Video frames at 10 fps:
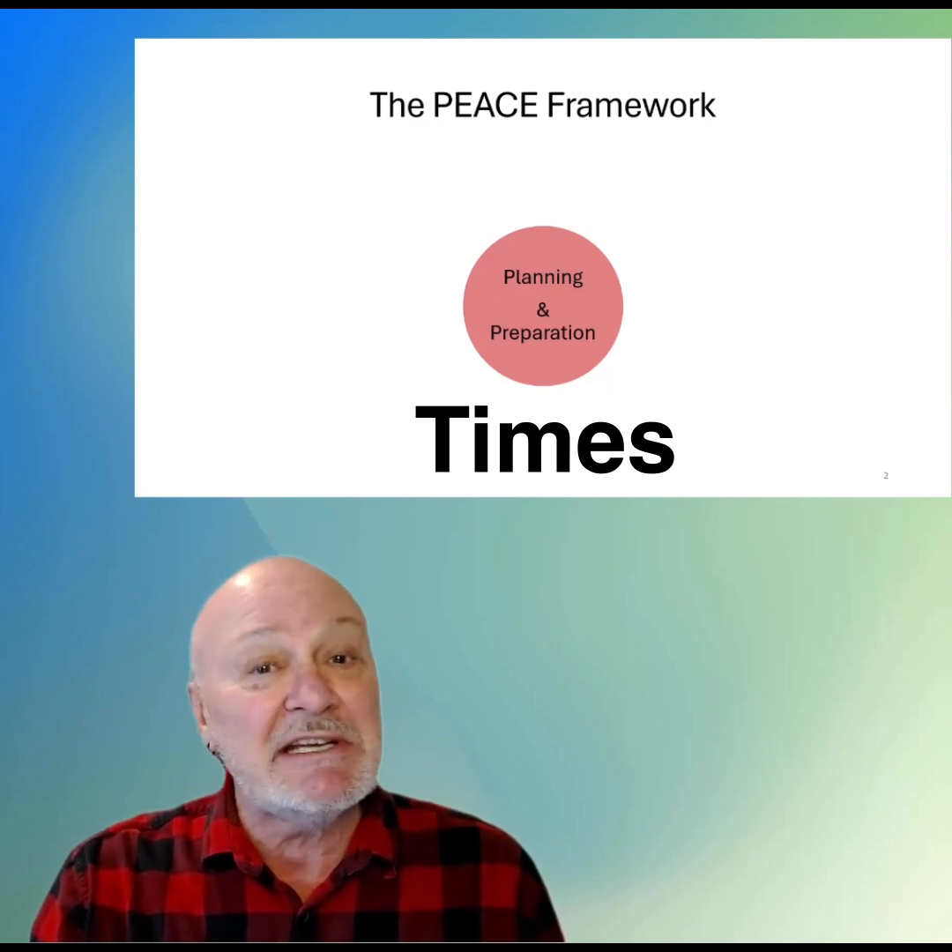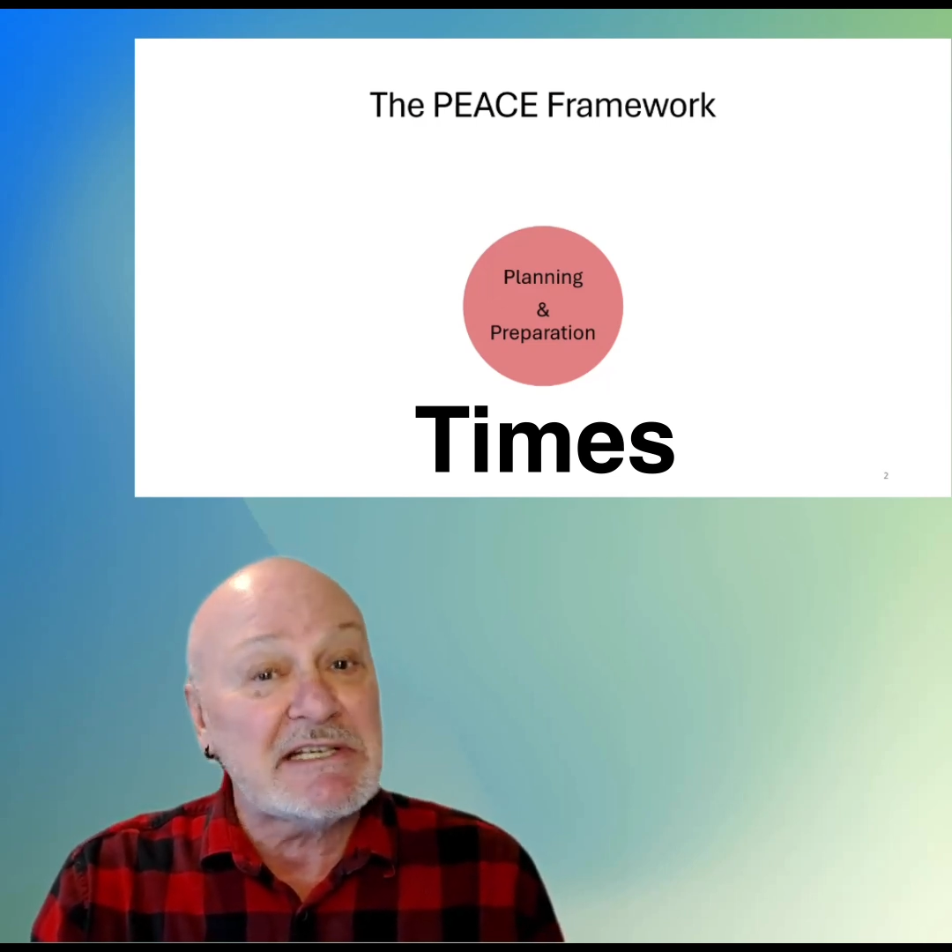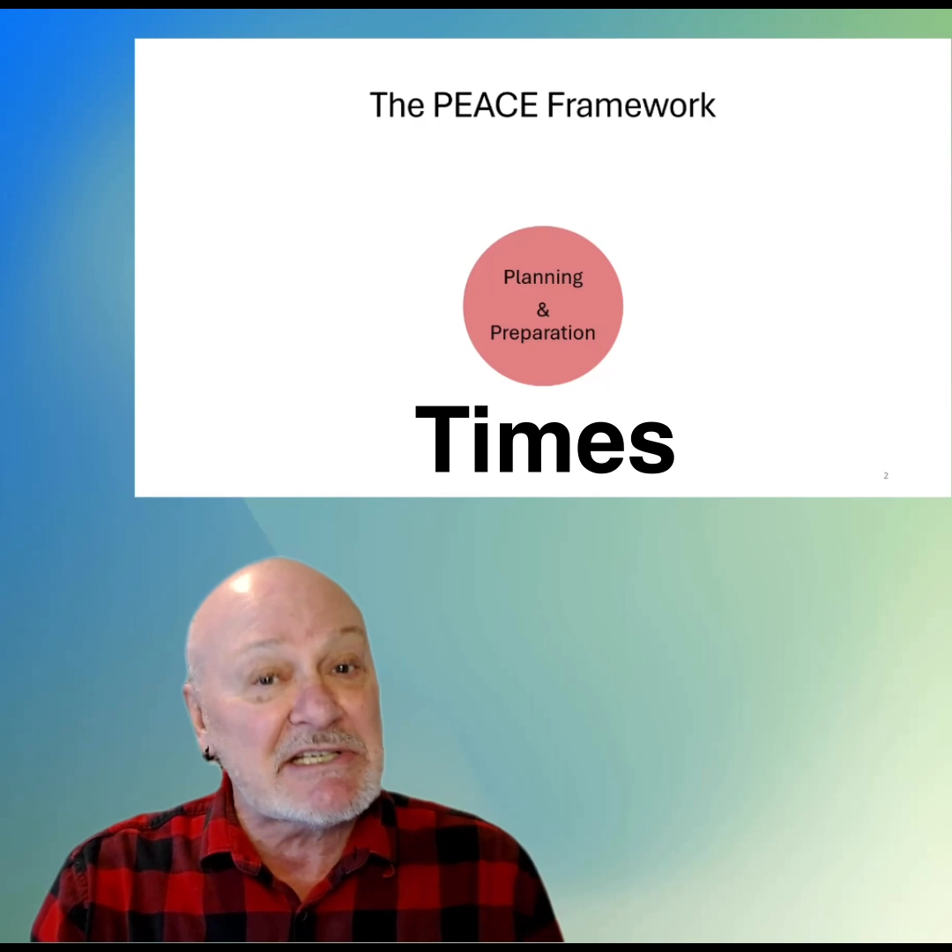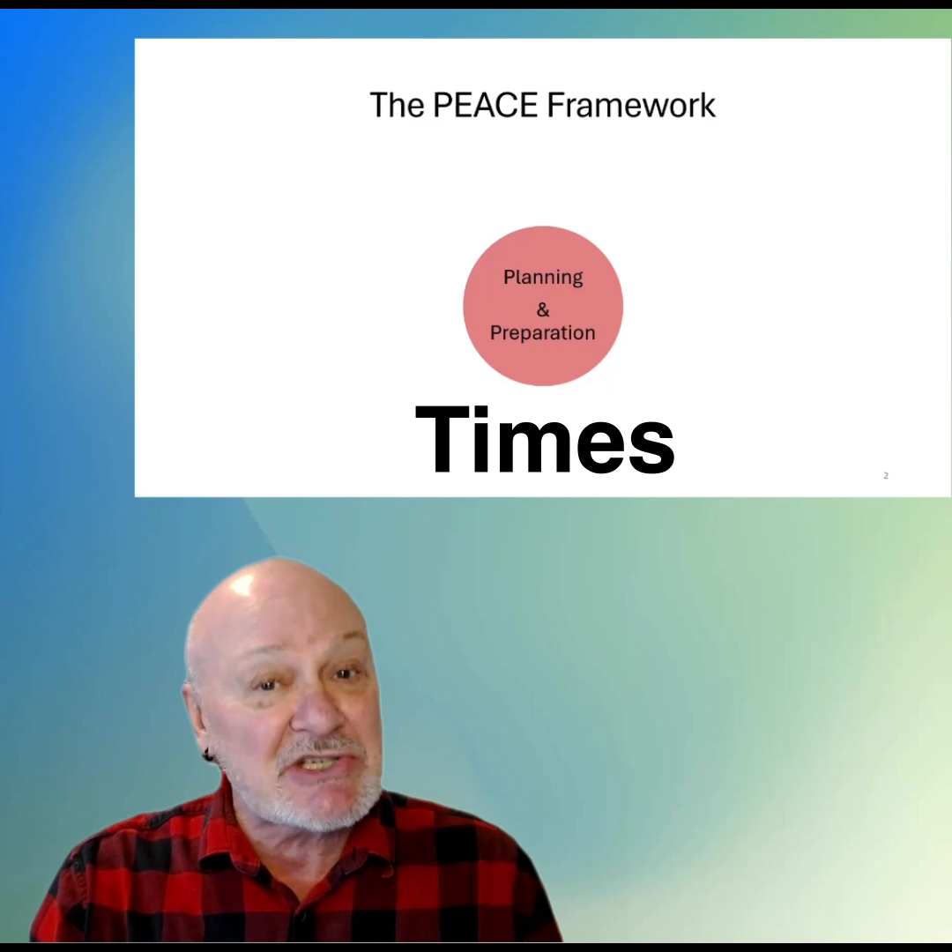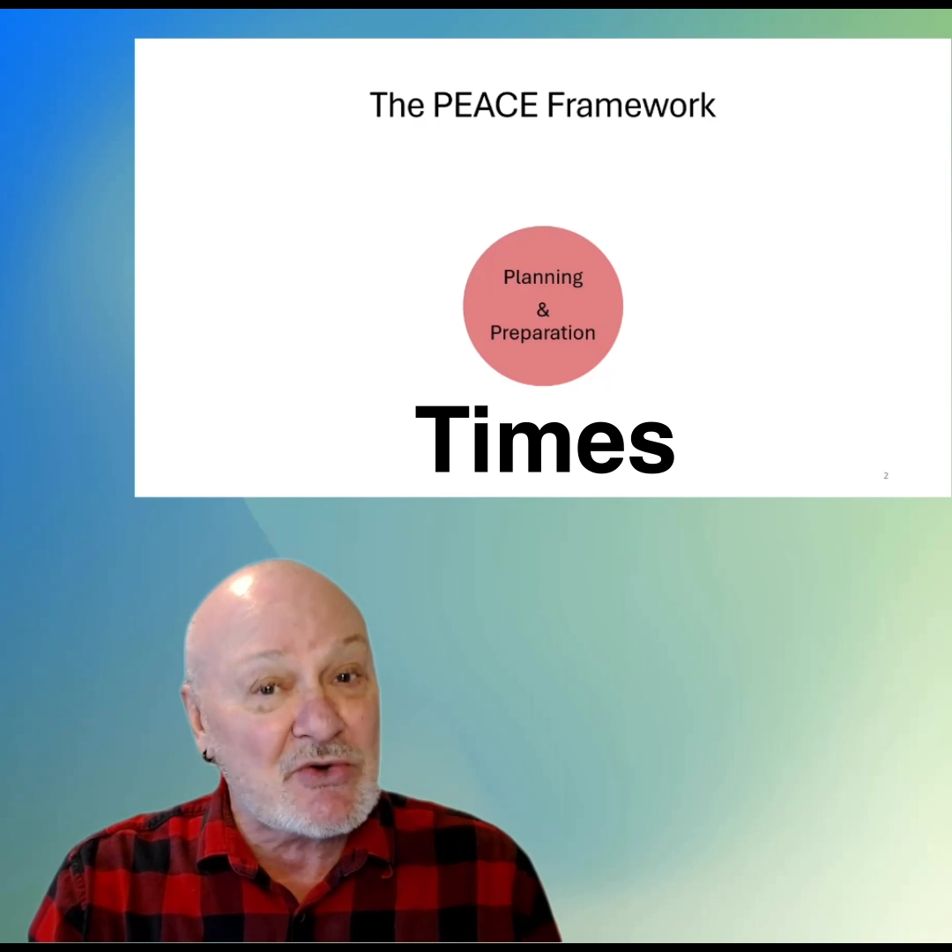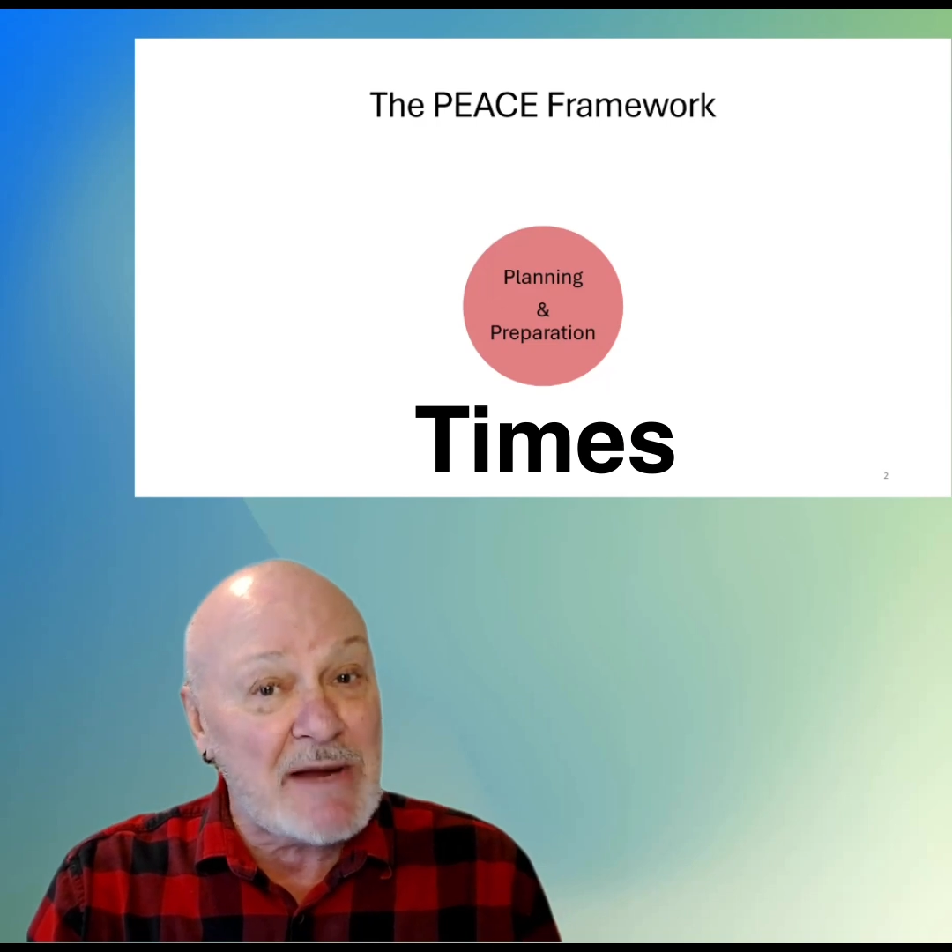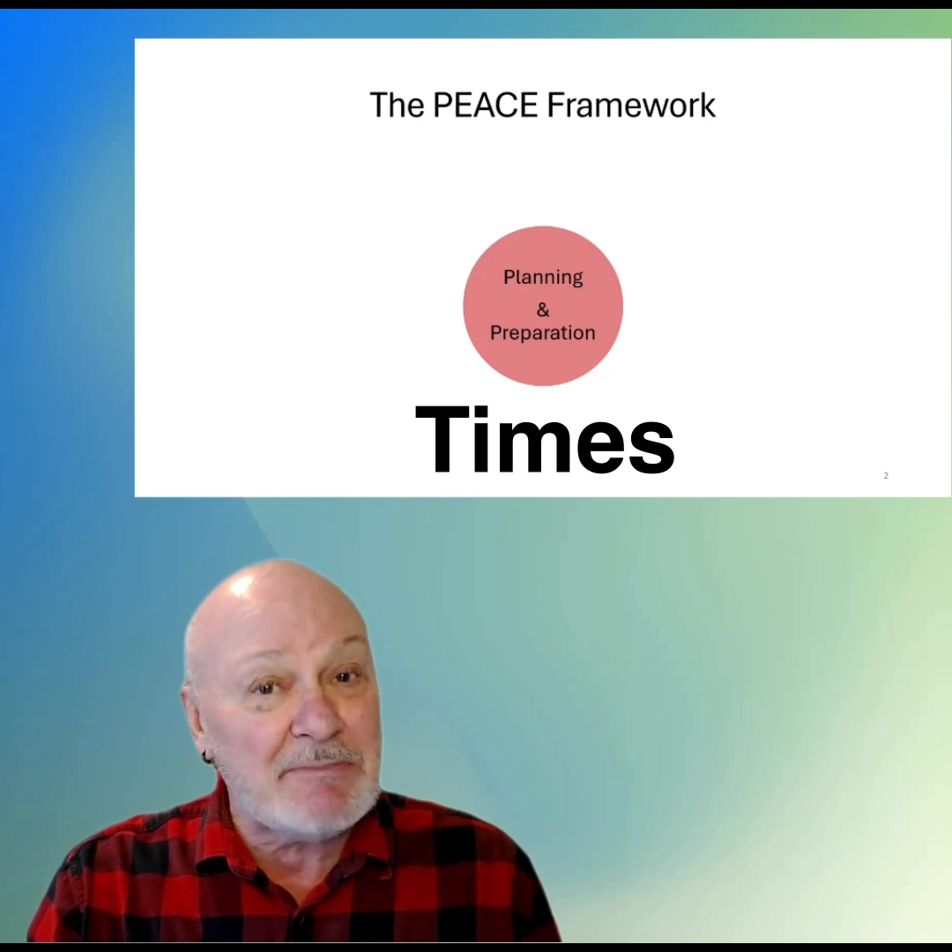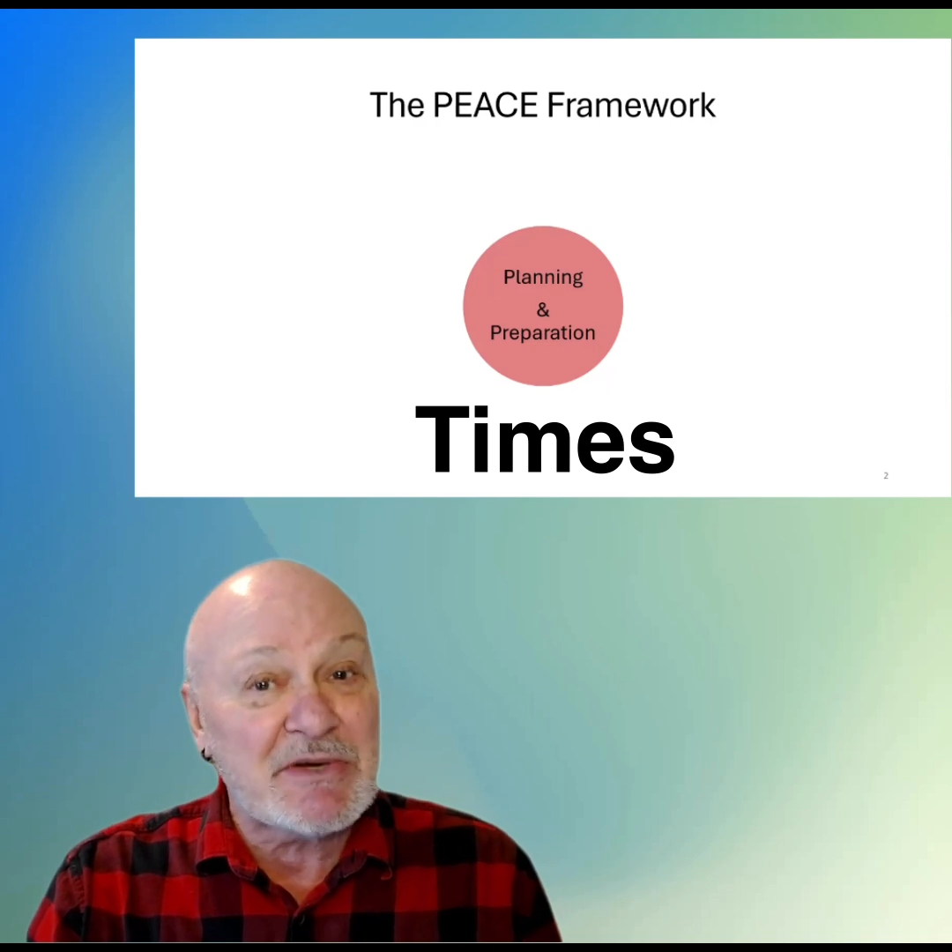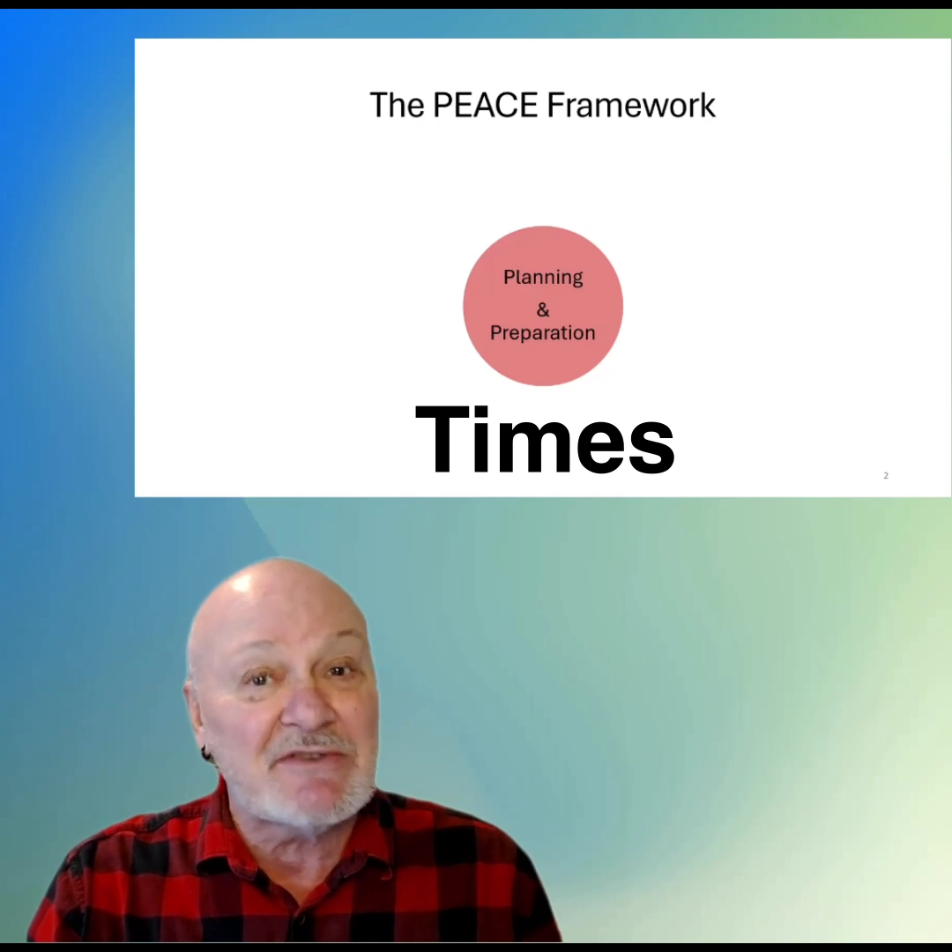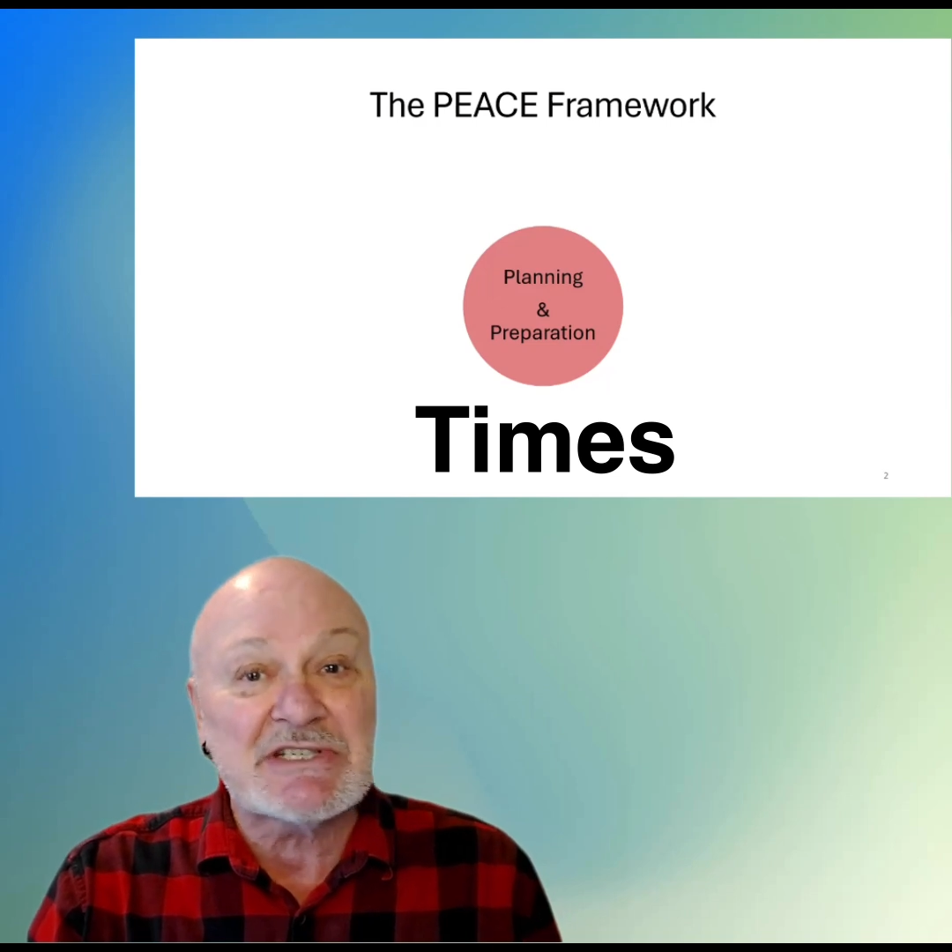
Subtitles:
descriptive,